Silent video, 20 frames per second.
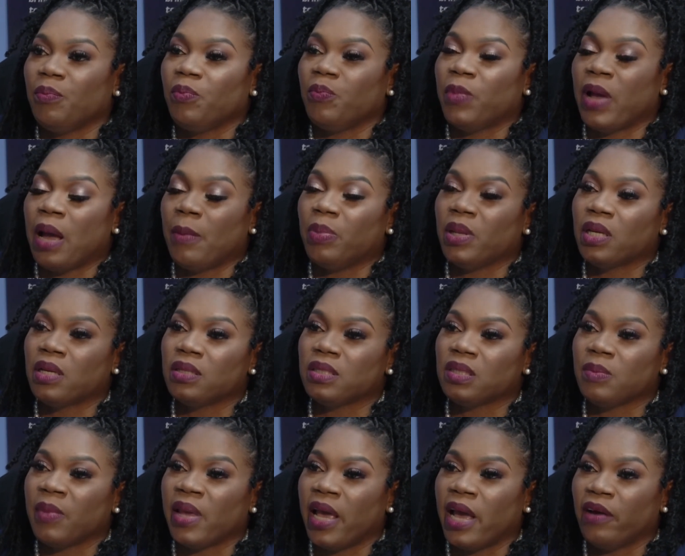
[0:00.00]
applicants
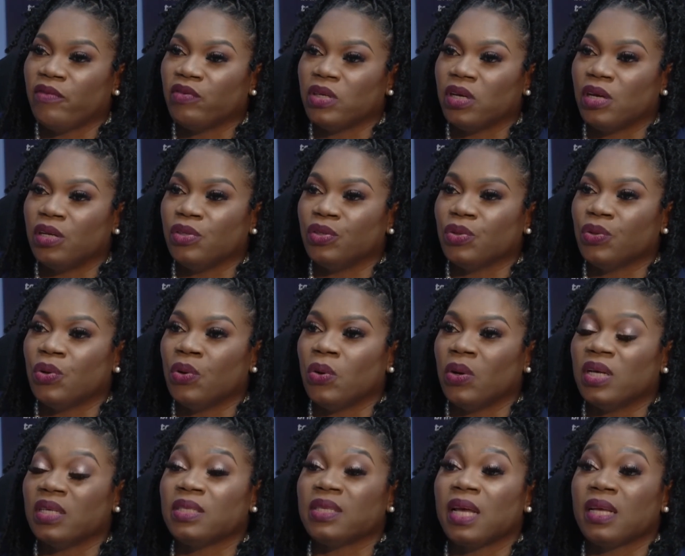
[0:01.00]
may have to undergo
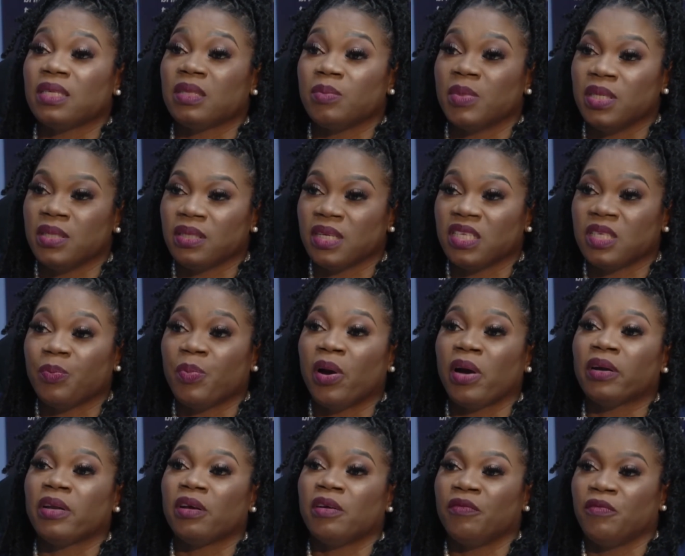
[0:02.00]
assessments as
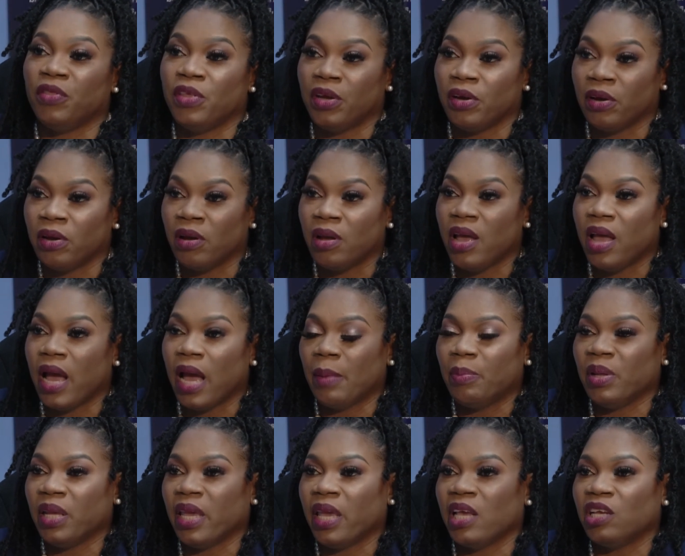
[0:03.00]
part of their
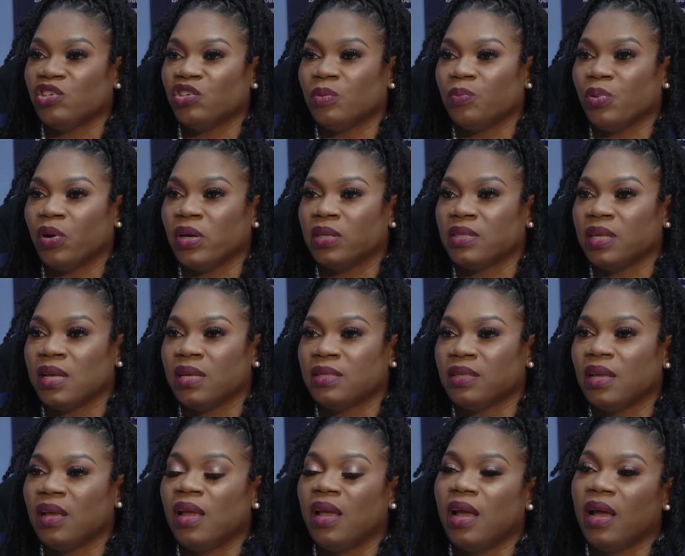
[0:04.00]
application process,
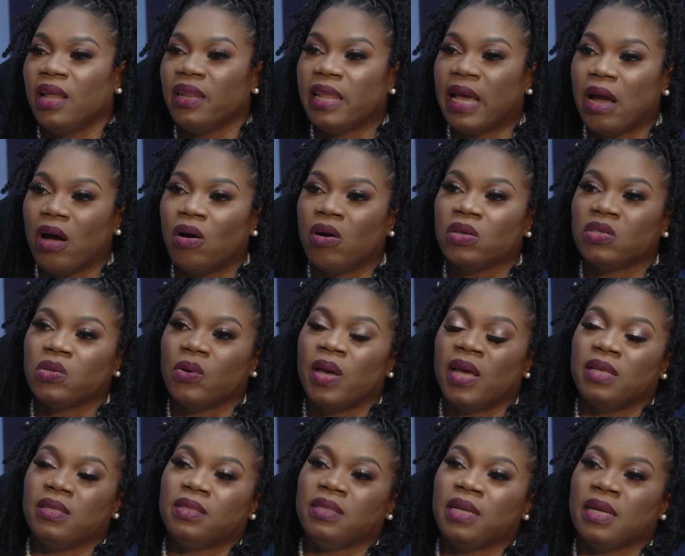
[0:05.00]
and that also
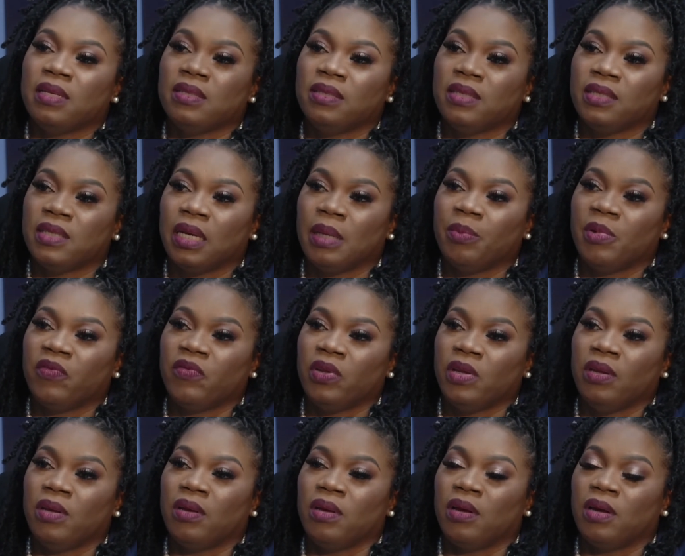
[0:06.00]
extends the time of
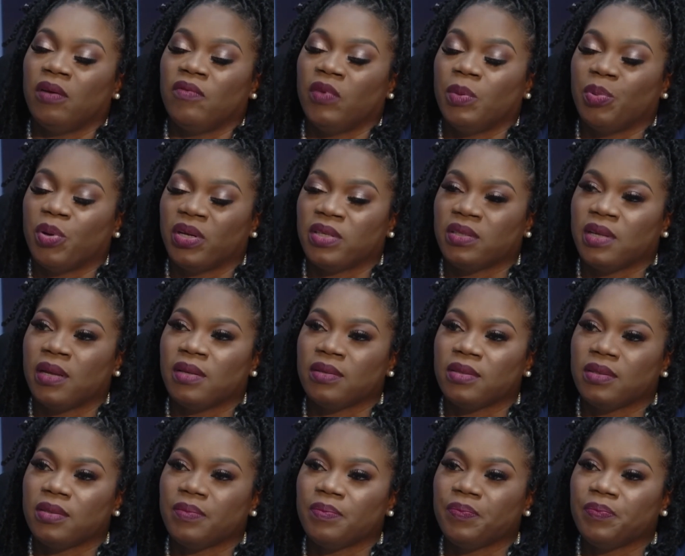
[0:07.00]
the process.